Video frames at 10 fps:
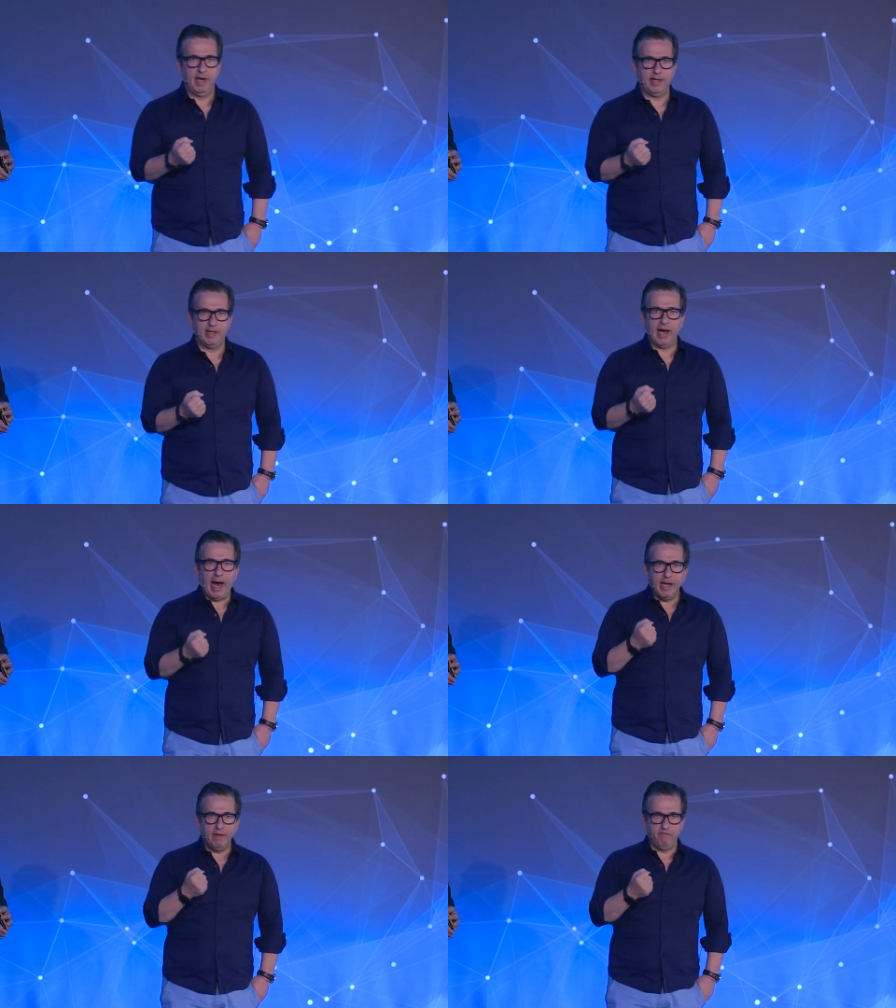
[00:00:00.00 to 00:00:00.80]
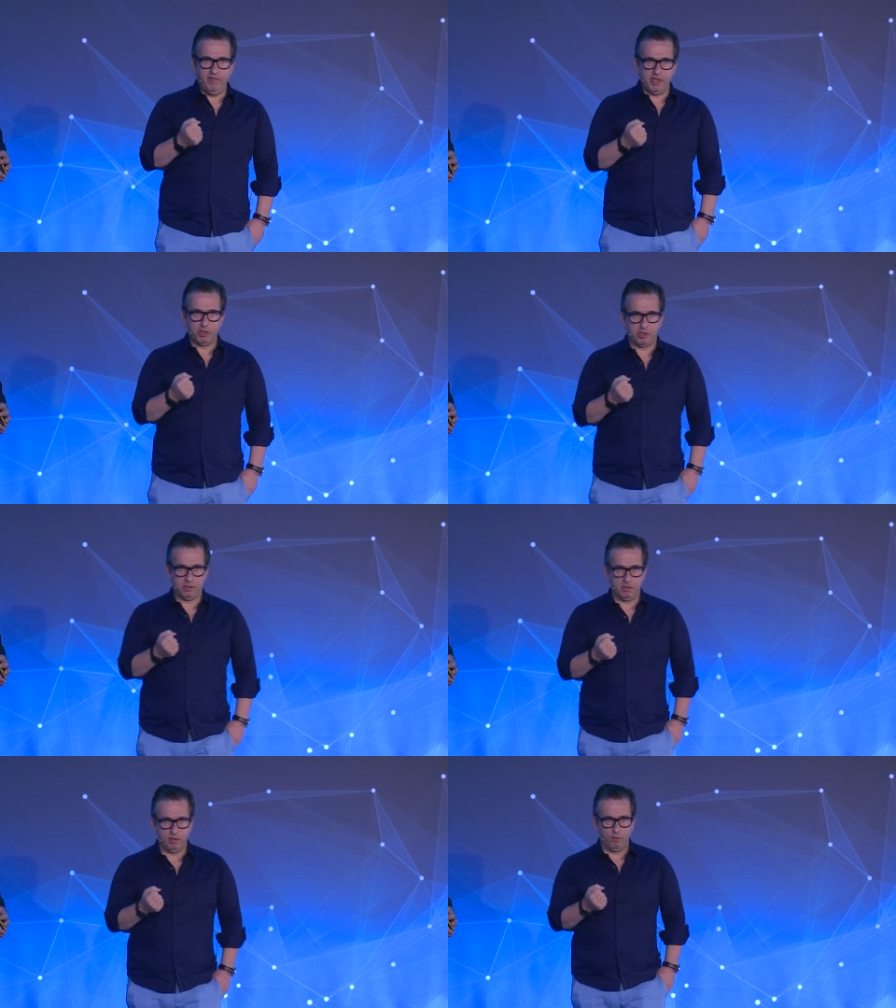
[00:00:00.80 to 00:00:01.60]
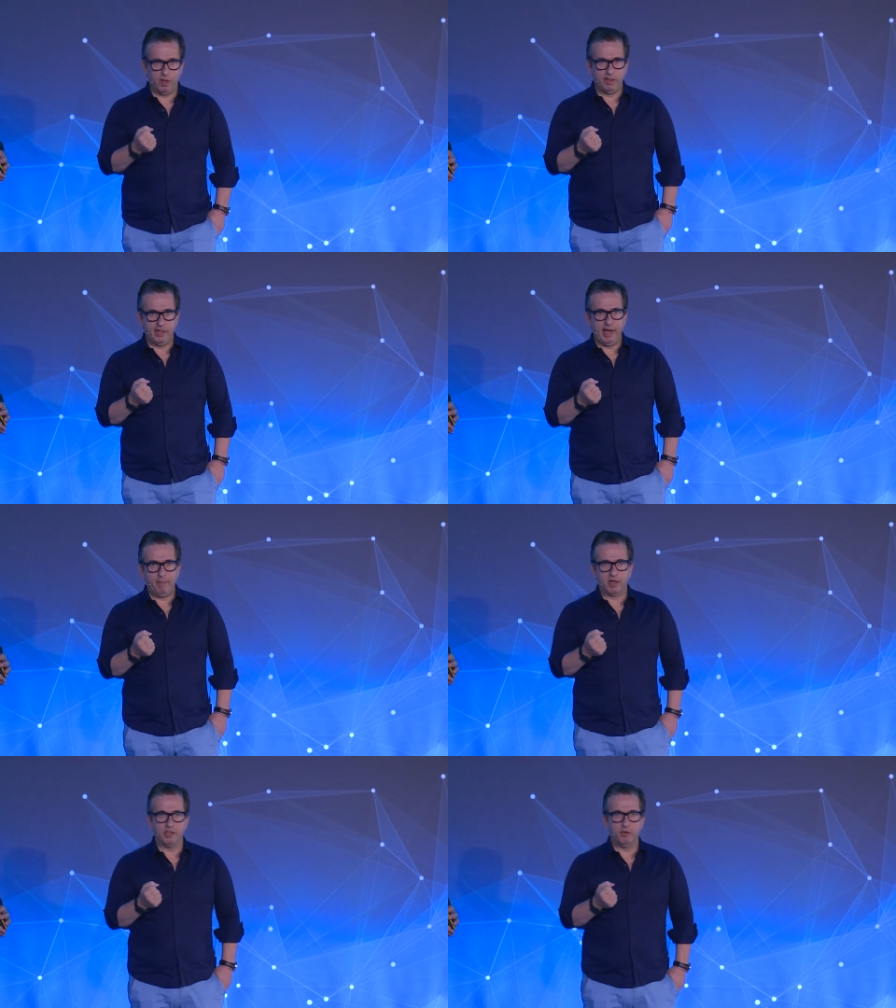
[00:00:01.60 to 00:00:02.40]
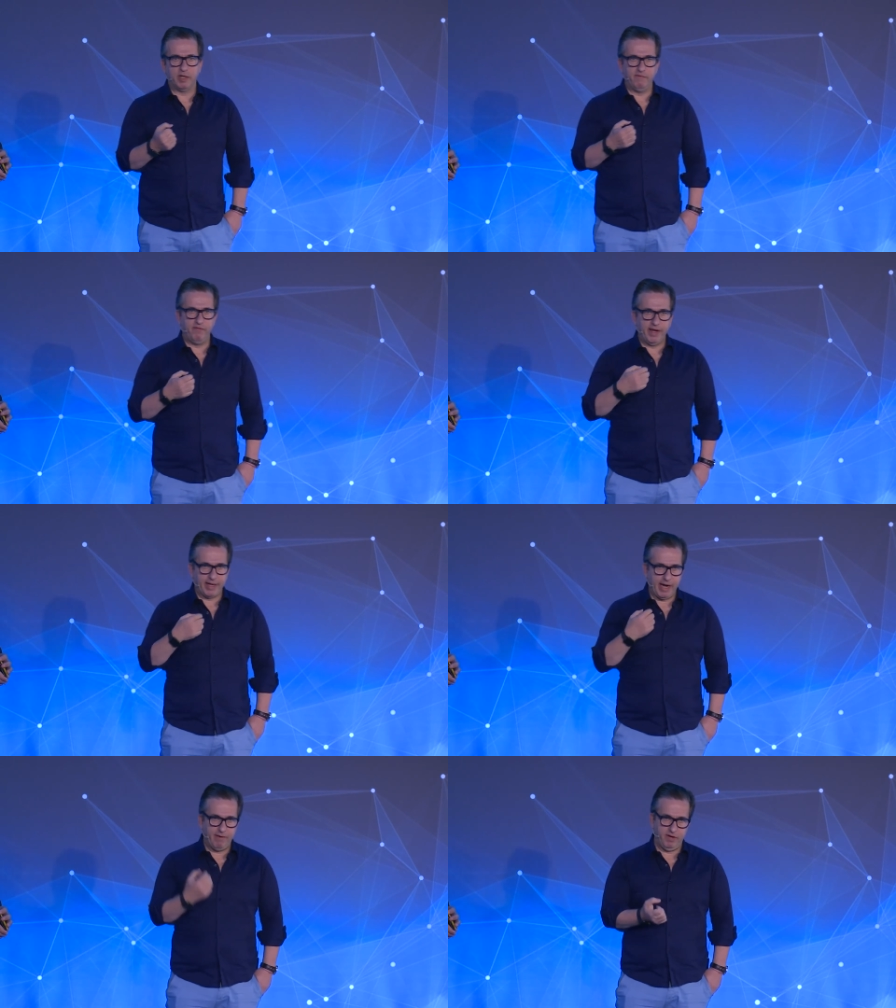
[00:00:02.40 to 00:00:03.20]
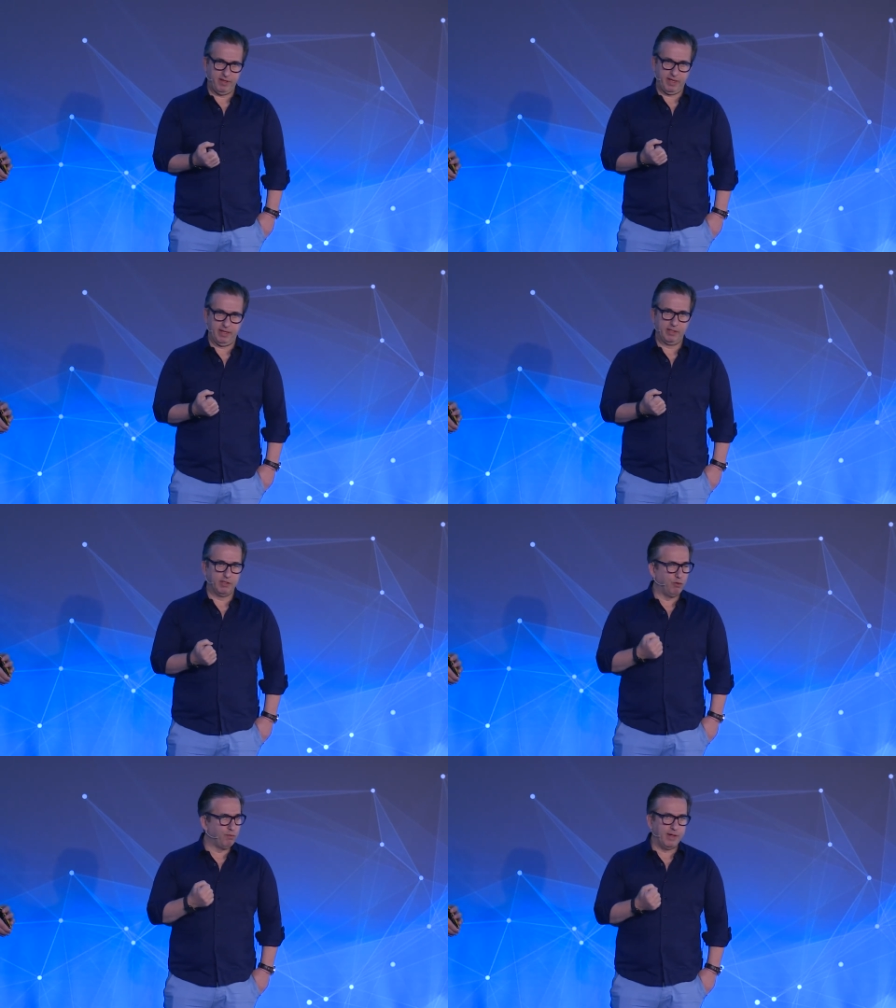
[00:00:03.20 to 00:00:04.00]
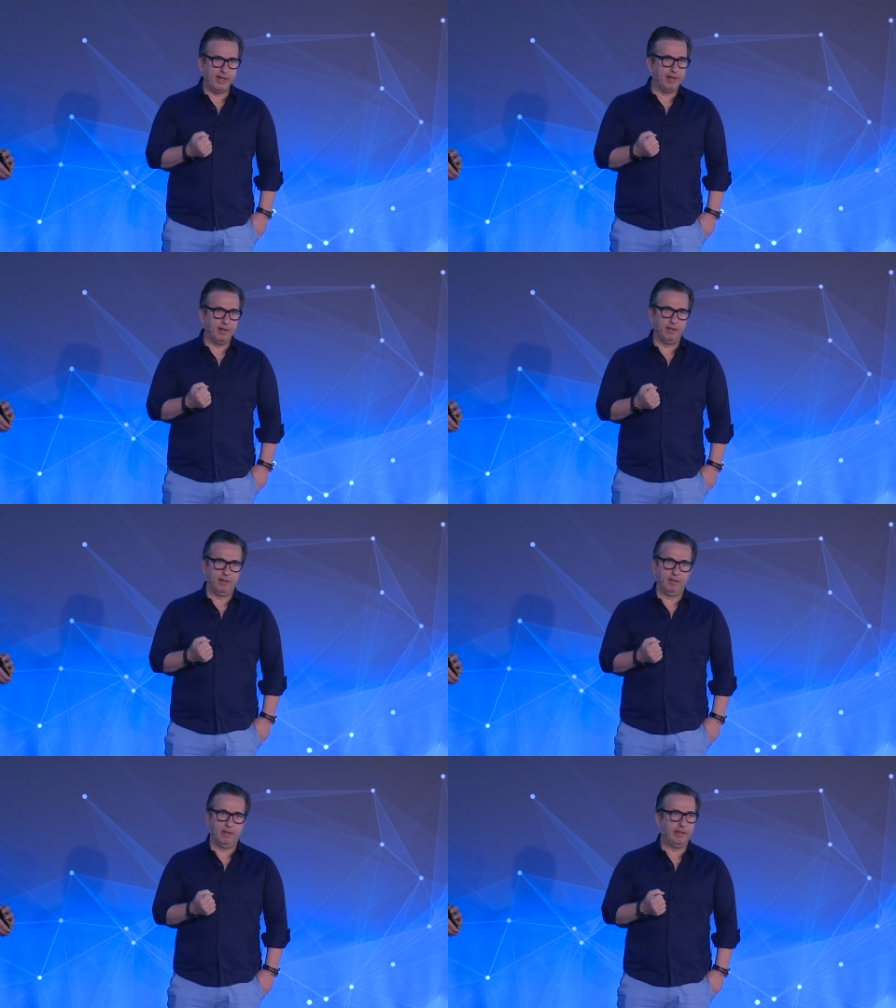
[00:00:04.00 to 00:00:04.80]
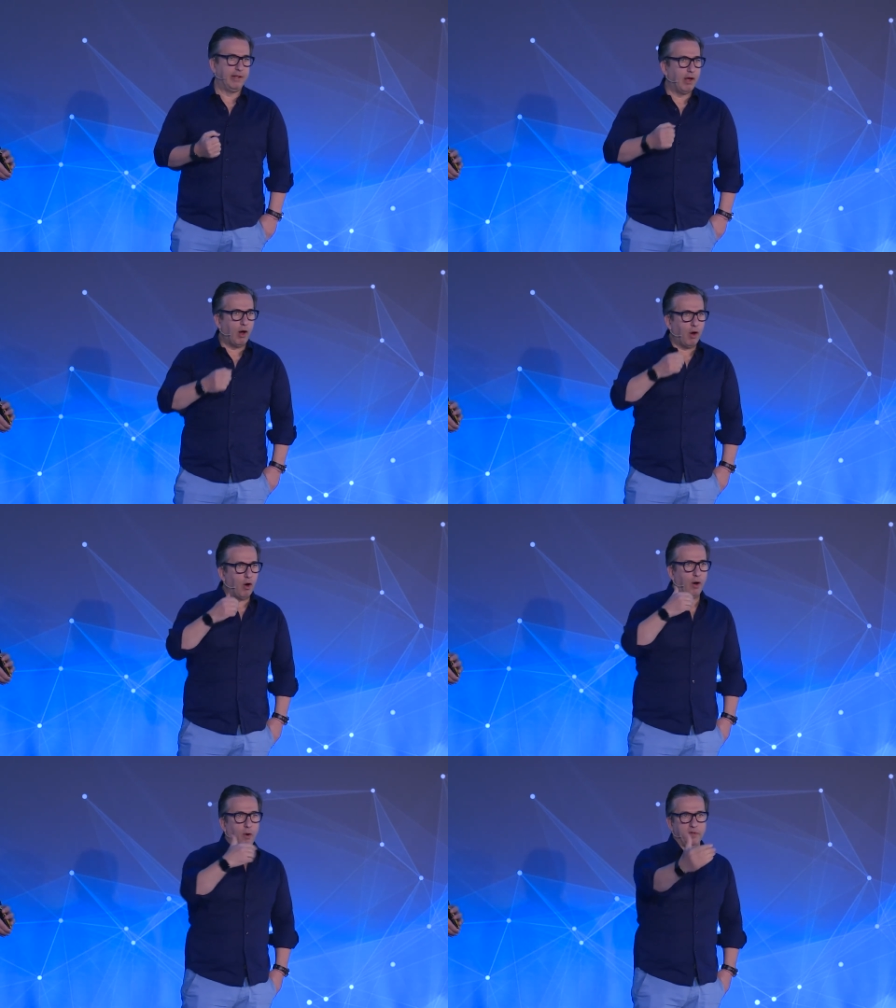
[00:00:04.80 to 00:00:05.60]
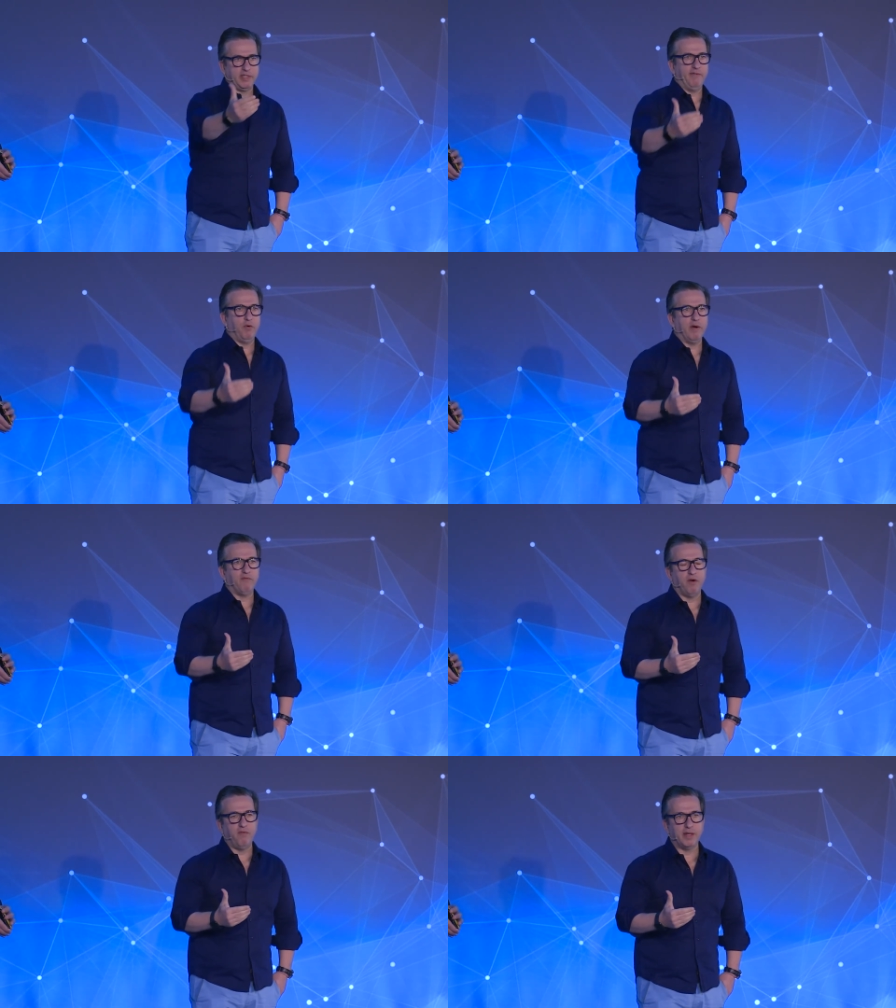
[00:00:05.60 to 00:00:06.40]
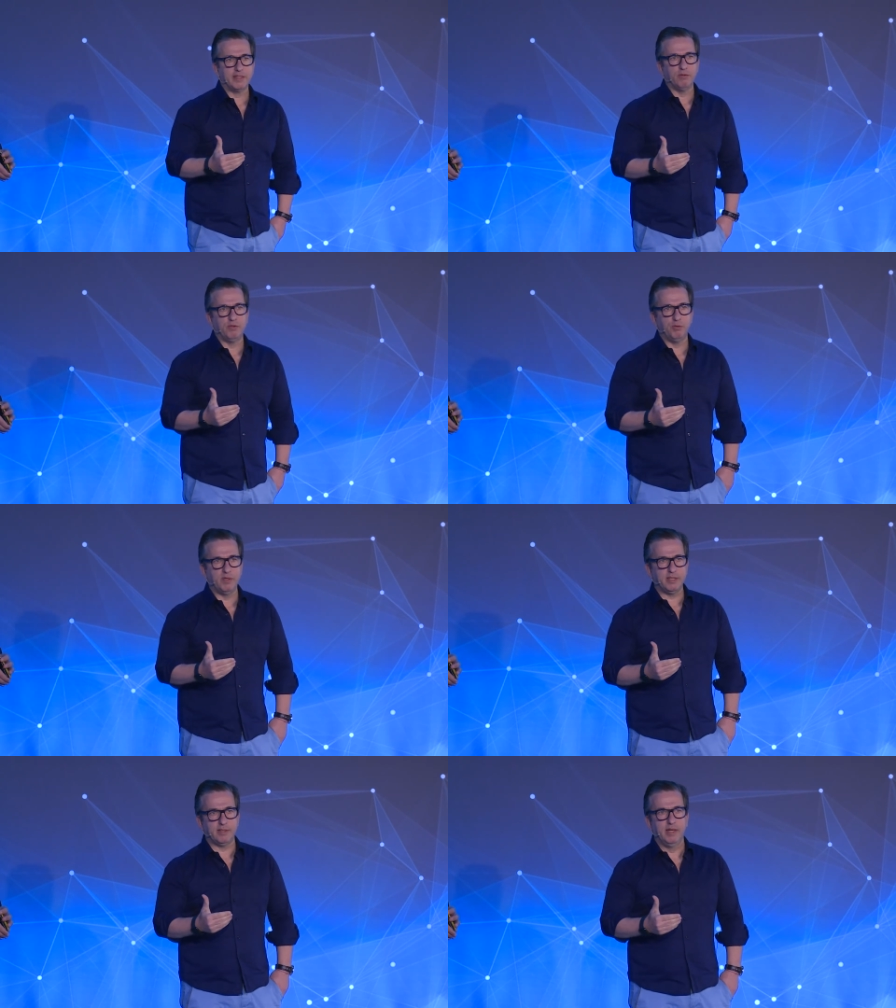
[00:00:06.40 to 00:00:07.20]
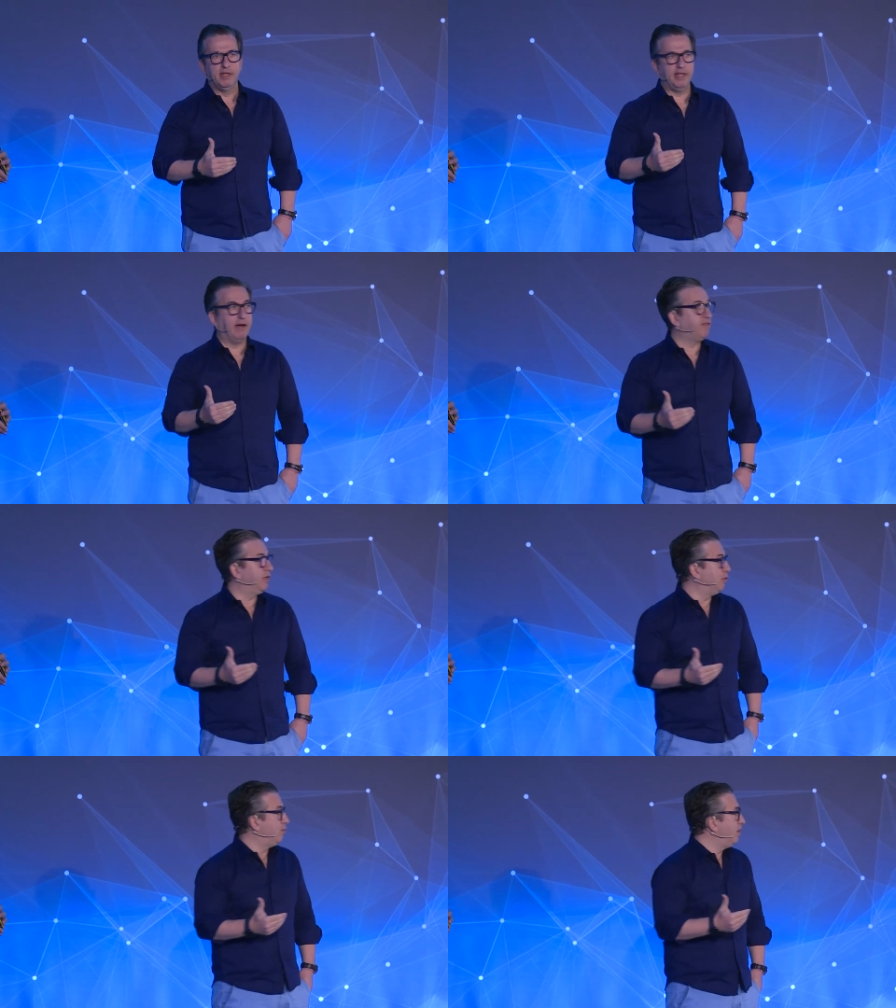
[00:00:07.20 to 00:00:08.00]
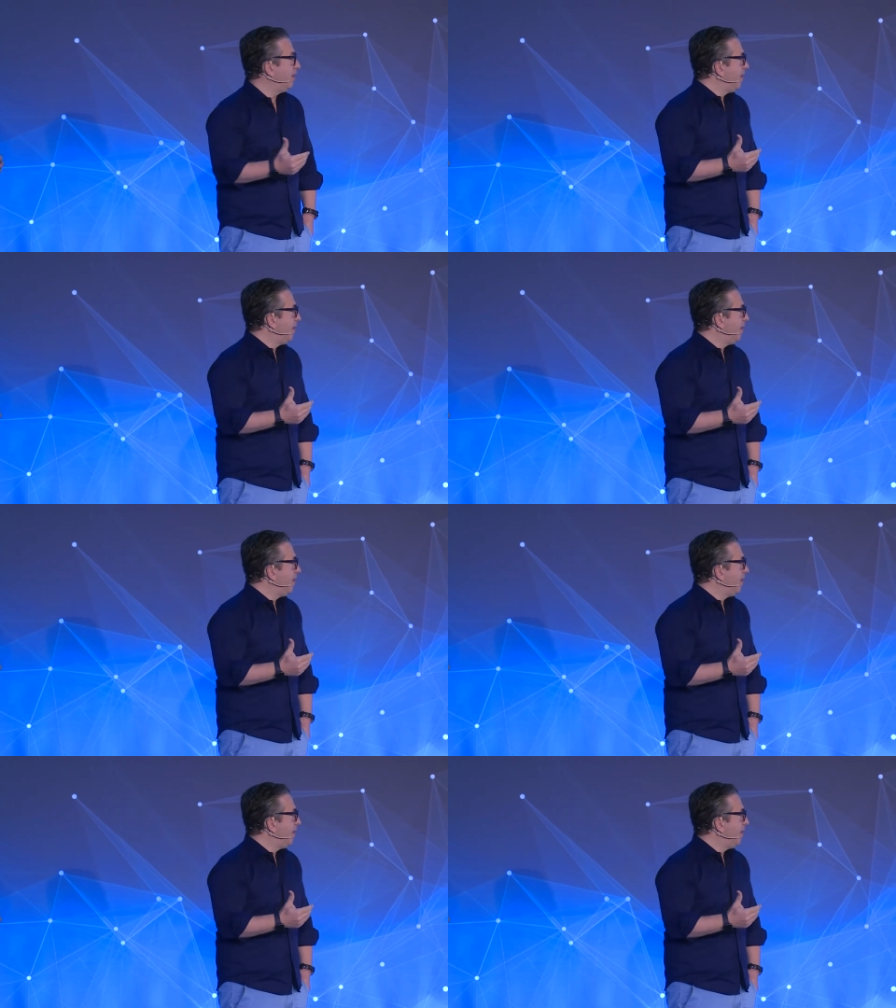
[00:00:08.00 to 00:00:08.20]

And I envision one day, because you can fake everything so real, and almost everyone of us could do this in the afternoon,